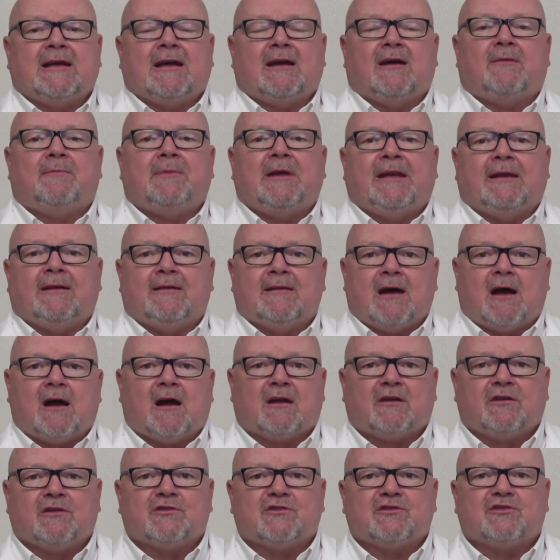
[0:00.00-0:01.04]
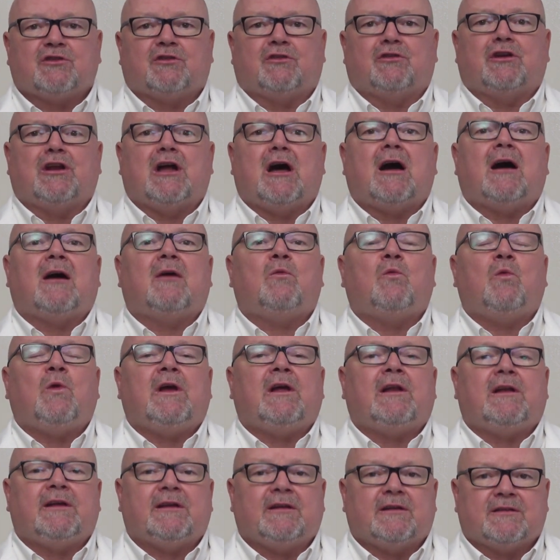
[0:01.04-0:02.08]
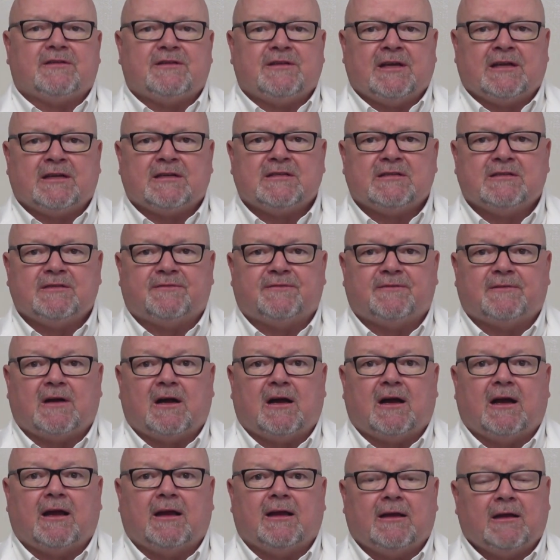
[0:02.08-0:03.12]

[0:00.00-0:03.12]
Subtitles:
how many doctors are not willing to testify.